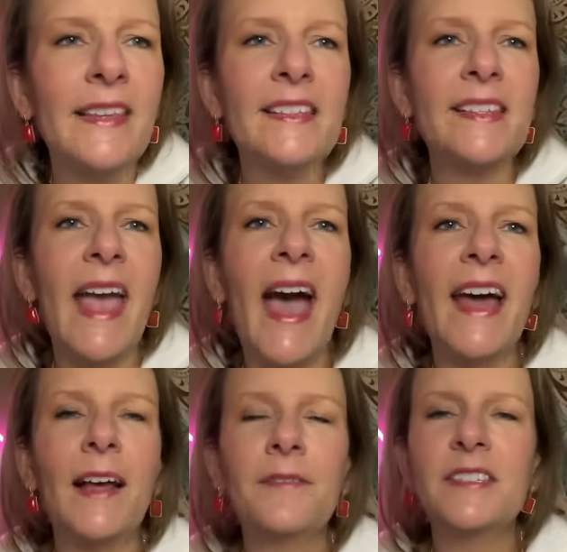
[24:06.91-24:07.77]
This
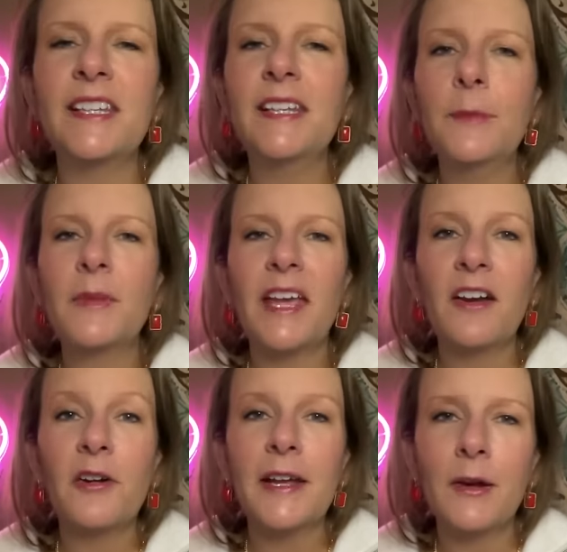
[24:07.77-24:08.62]
cat, I've seen him
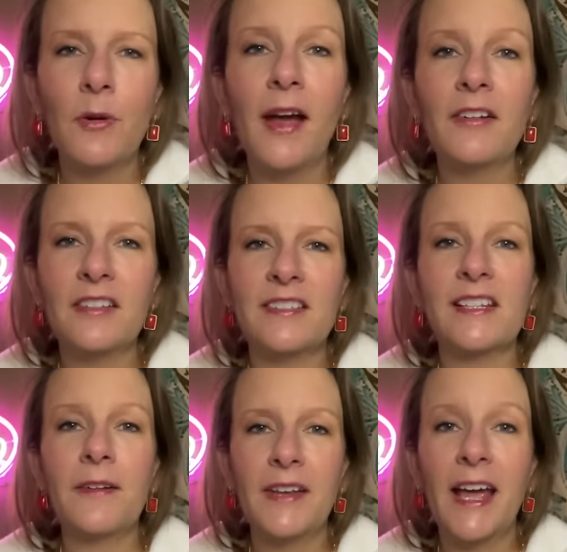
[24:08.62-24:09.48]
carry around a
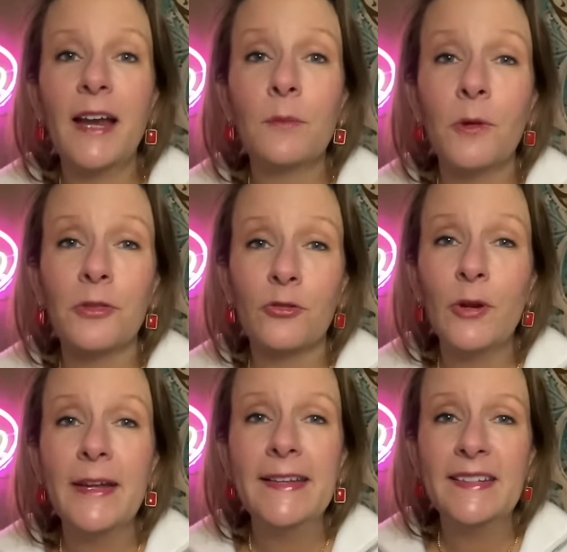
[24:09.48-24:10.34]
stuffed animal
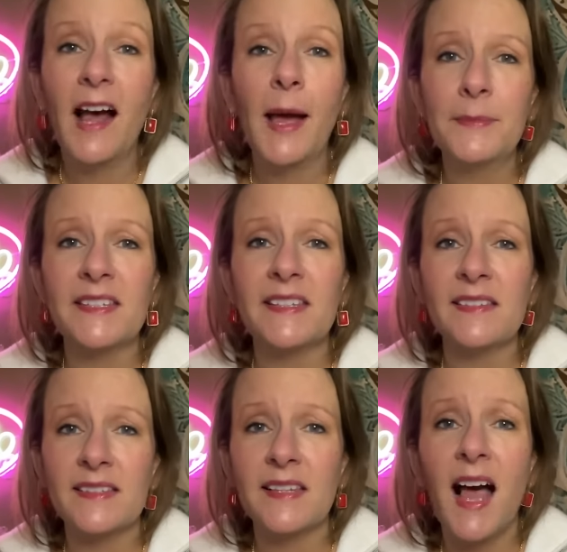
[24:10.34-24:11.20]
3 times his
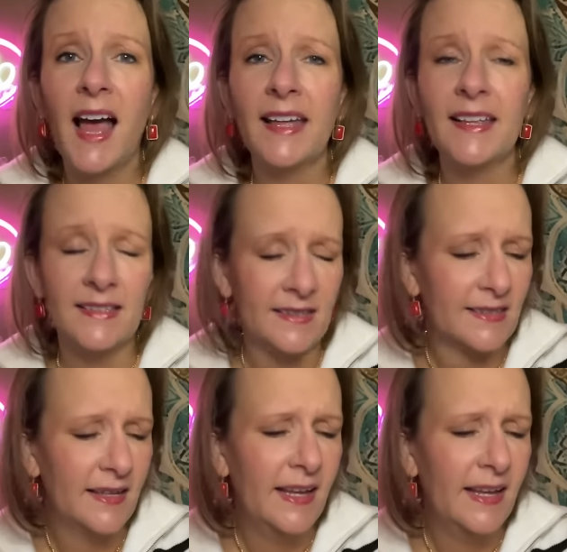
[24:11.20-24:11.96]
size.